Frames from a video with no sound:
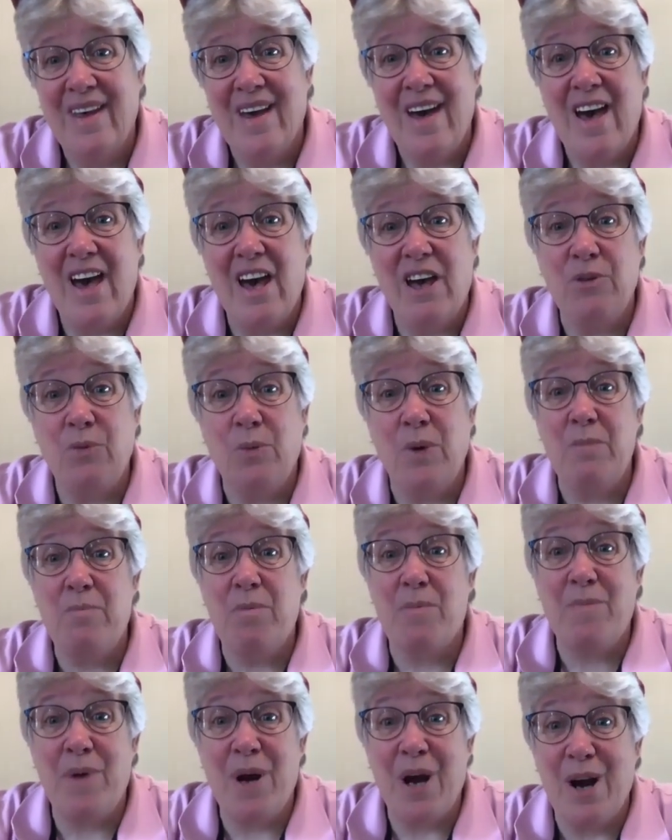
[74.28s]
As we
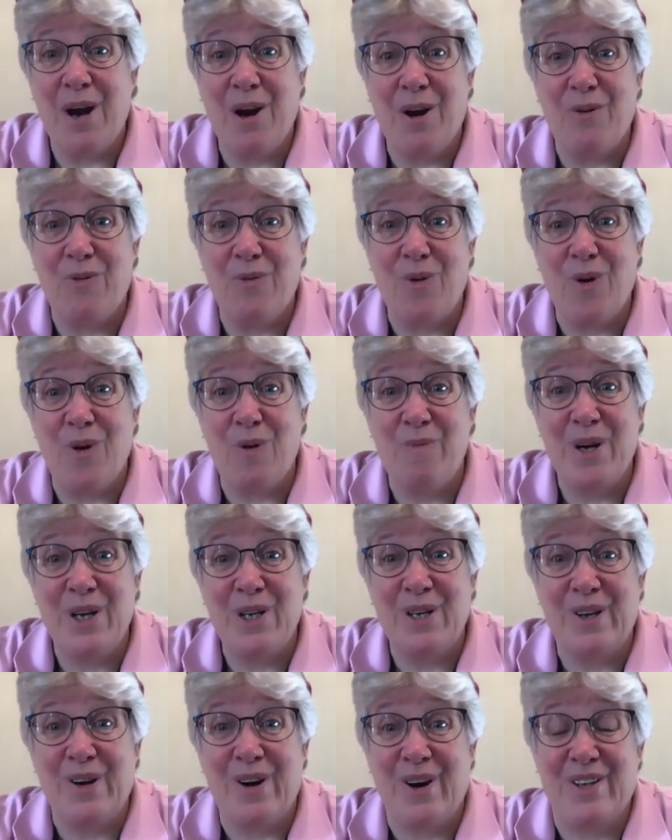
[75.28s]
prepare for
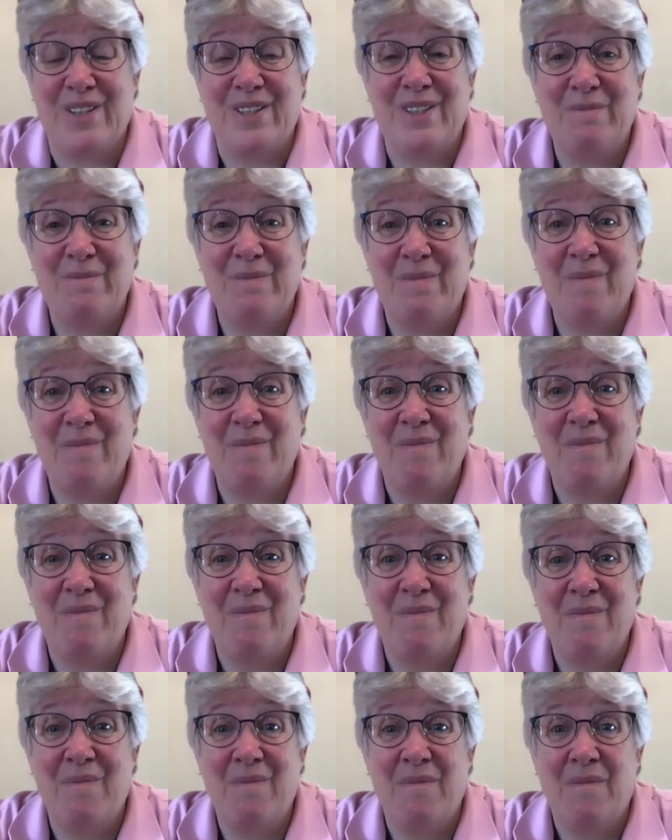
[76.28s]
Pentecost,
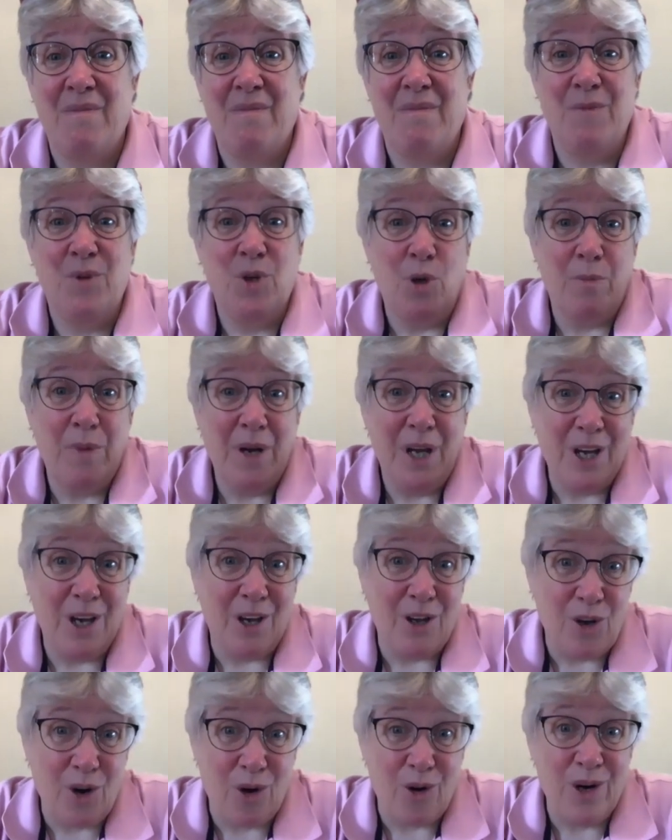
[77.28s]
you're being
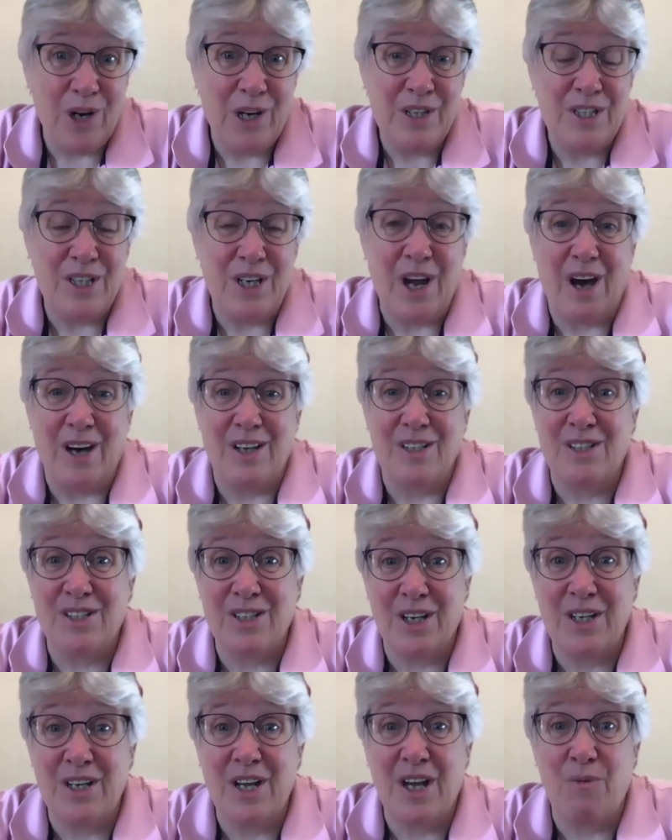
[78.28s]
encouraged on
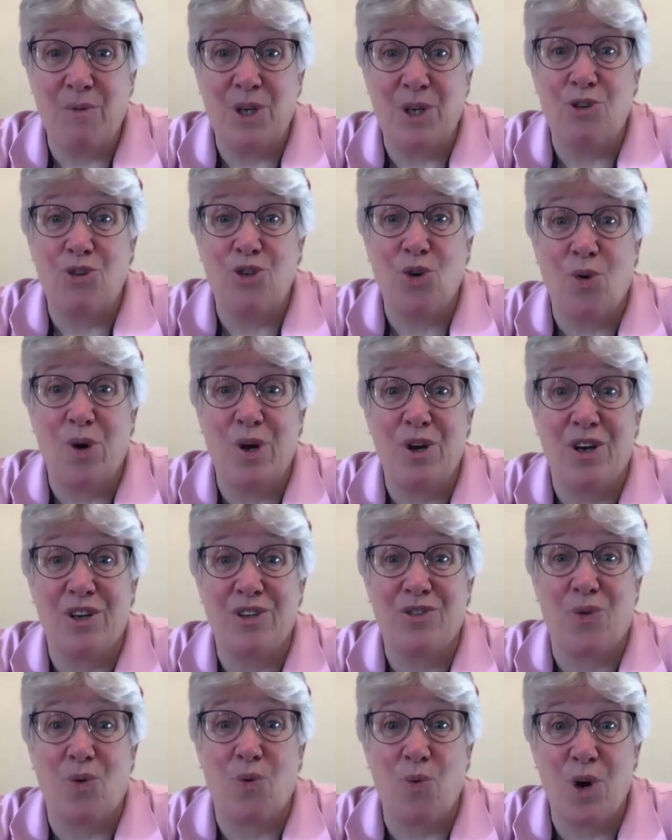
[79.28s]
Sunday when you join us
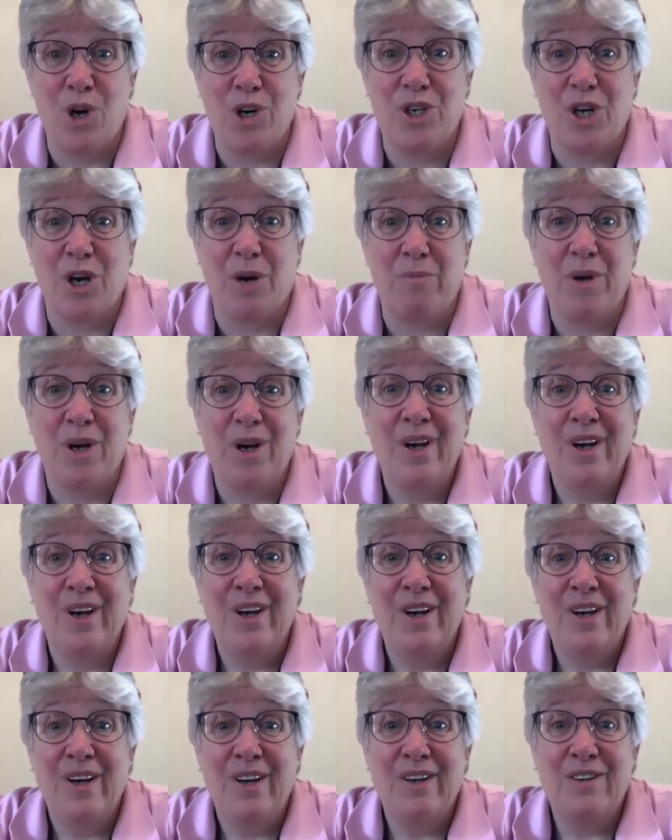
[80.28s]
for worship
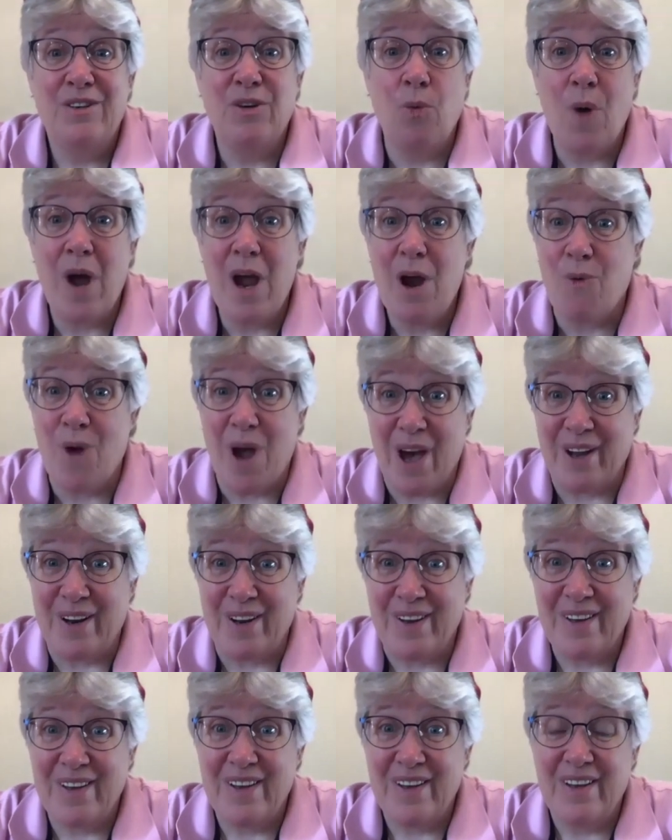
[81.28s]
to wear red.
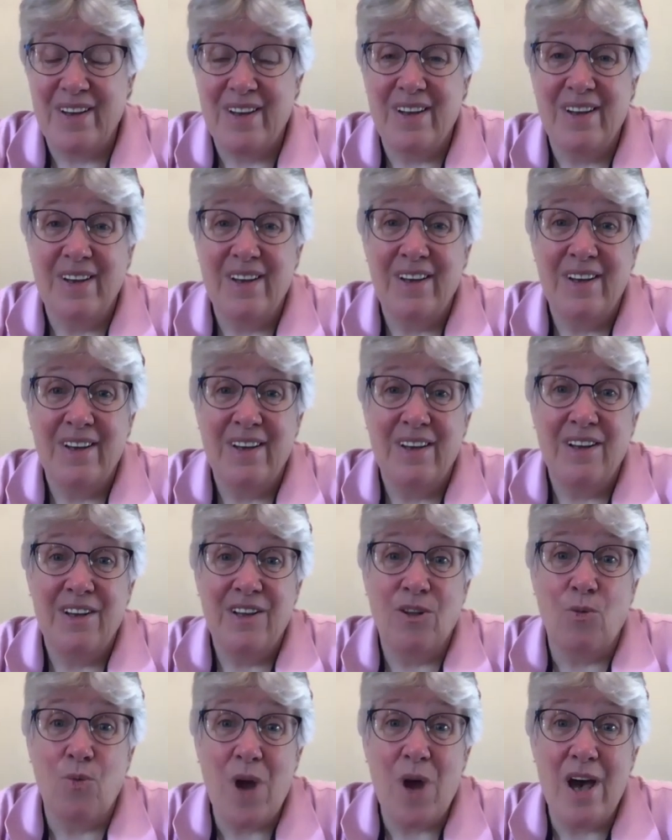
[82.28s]

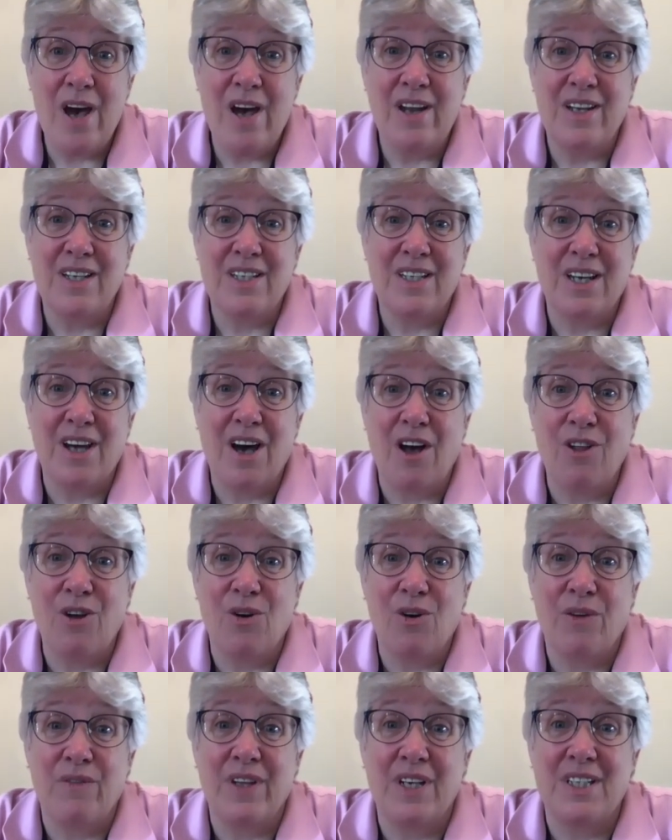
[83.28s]
The red is the
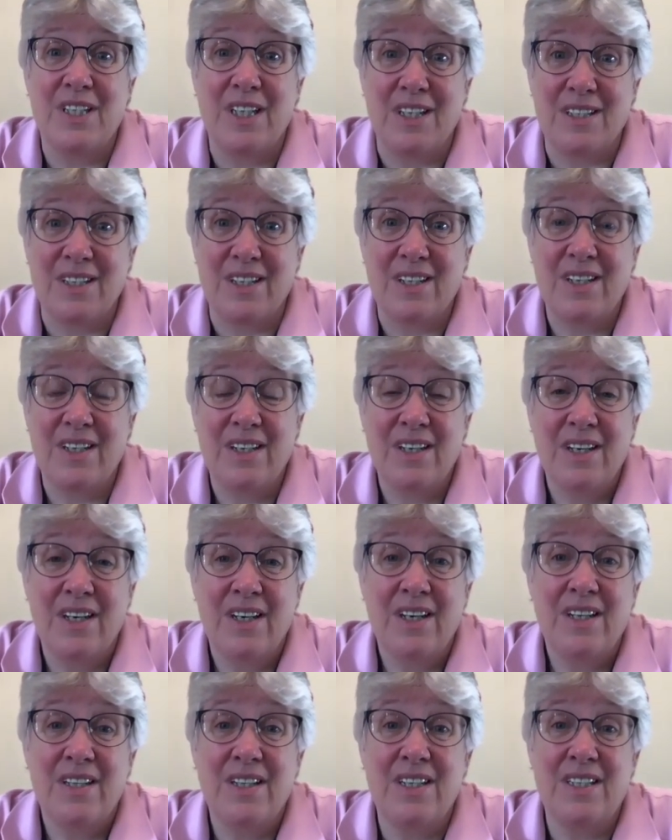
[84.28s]
color of the season,
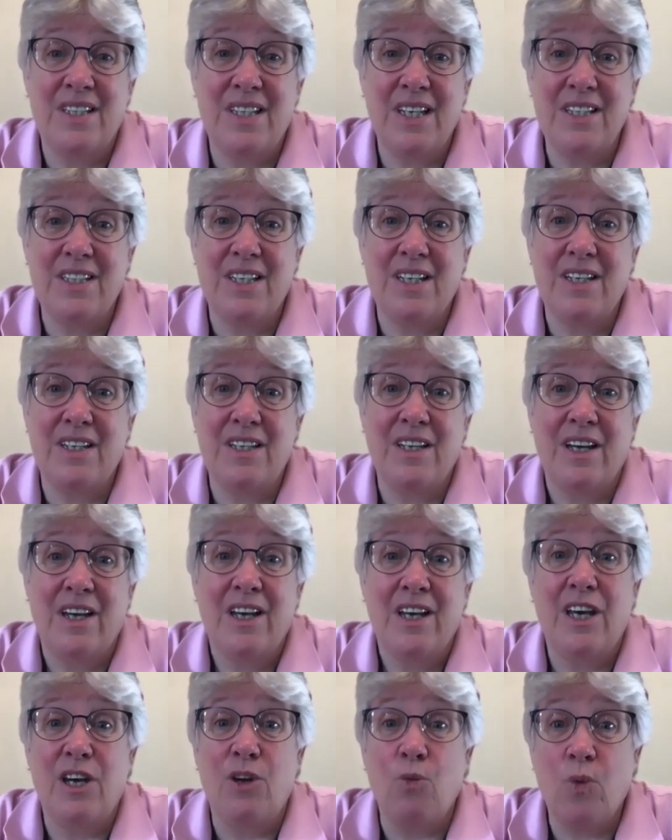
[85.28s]
the season
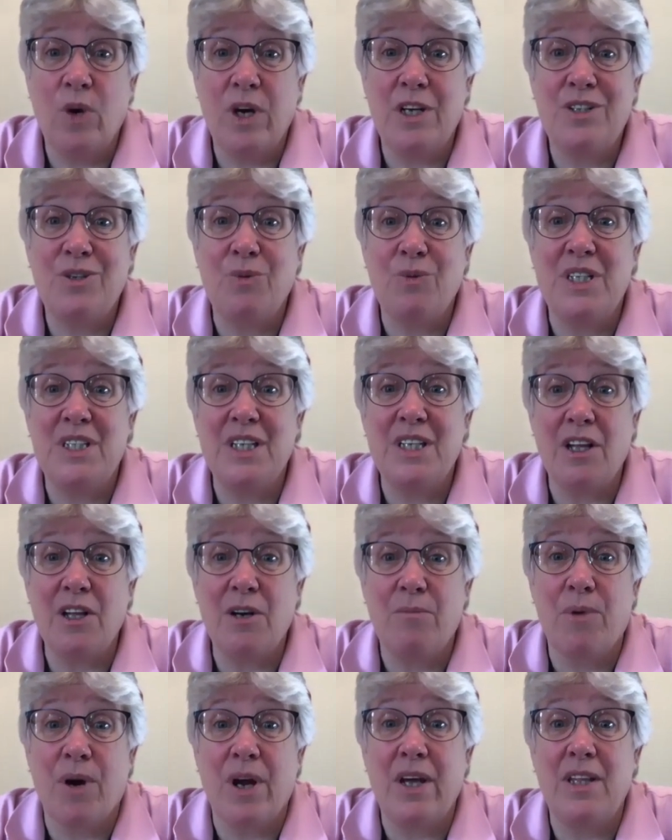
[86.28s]
in which we
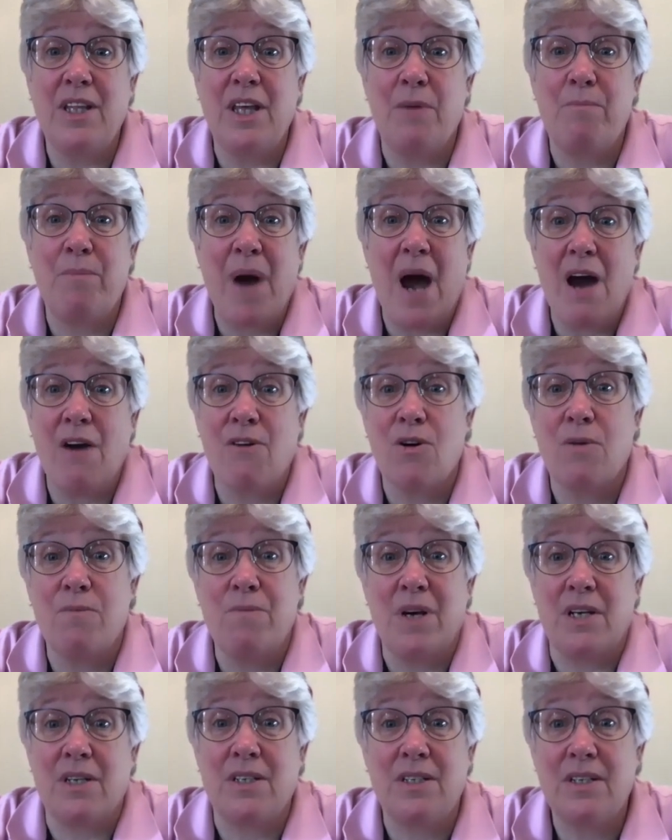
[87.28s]
celebrate the
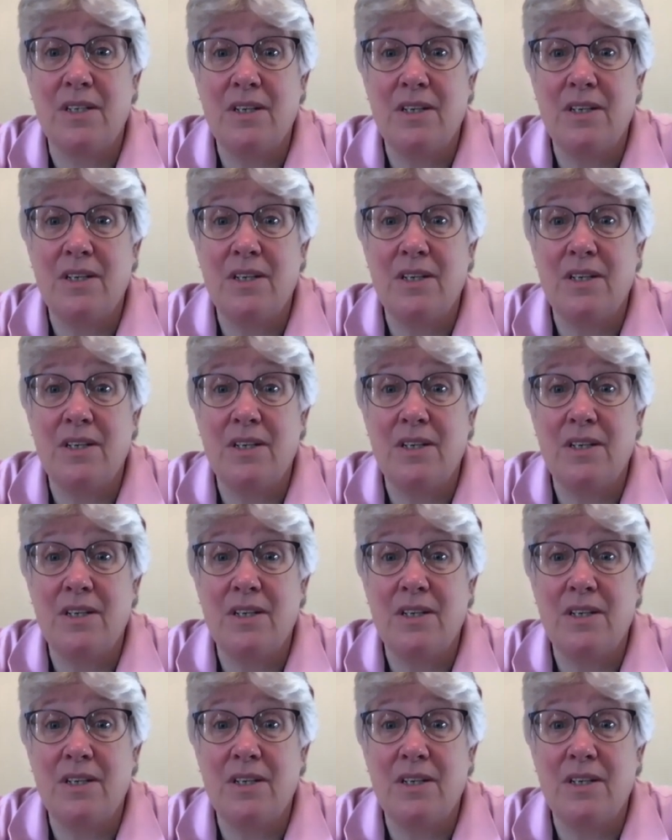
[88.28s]
empowerment